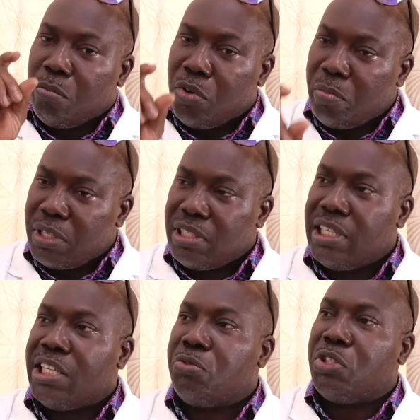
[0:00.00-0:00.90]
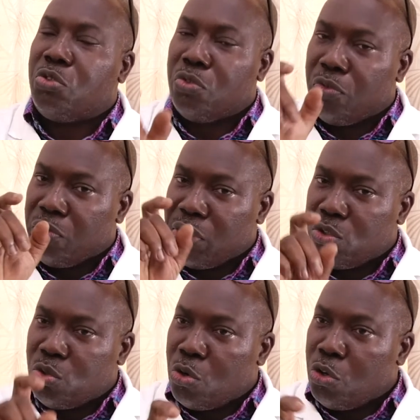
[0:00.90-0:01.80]
proper surgery to
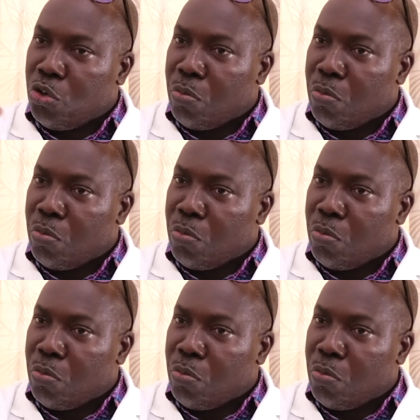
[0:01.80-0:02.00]
restore your